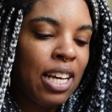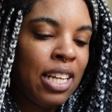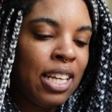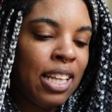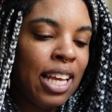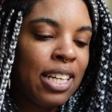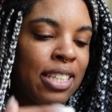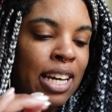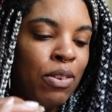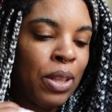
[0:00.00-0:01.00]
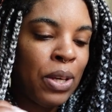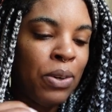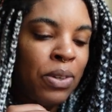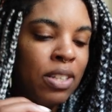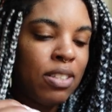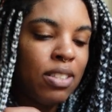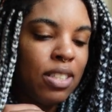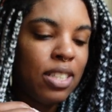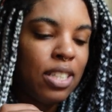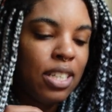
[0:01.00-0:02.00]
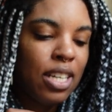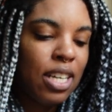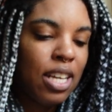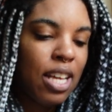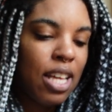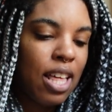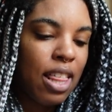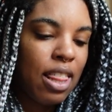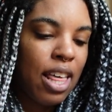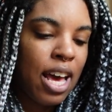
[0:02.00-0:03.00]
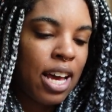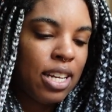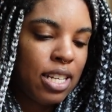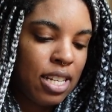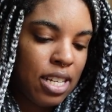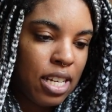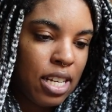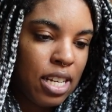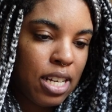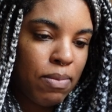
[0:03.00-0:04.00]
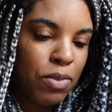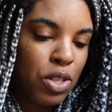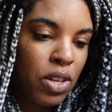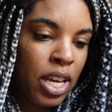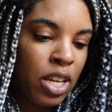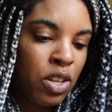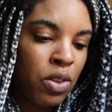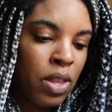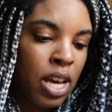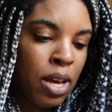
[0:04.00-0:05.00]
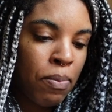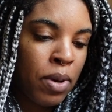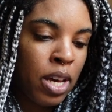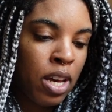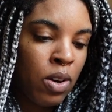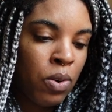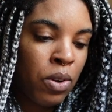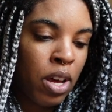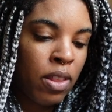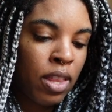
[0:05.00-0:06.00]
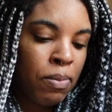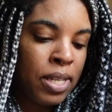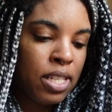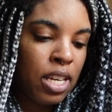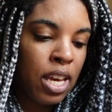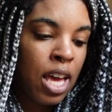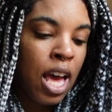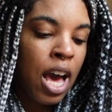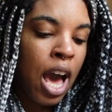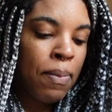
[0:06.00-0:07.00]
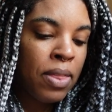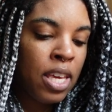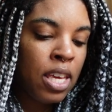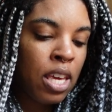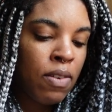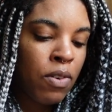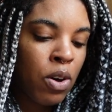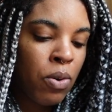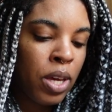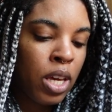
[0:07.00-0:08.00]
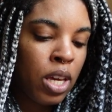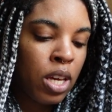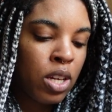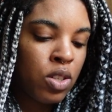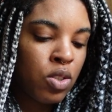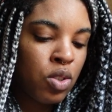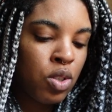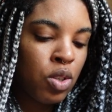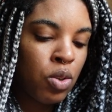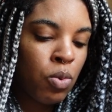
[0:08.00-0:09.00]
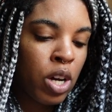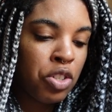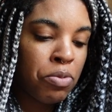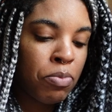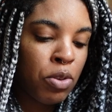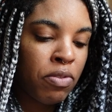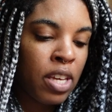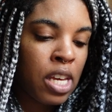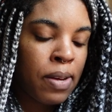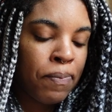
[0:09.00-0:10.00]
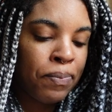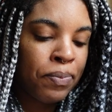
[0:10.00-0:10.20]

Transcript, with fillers: I need to like download that um, so I can do that. But hold on, let me see. I'm thinking of going to watch a movie.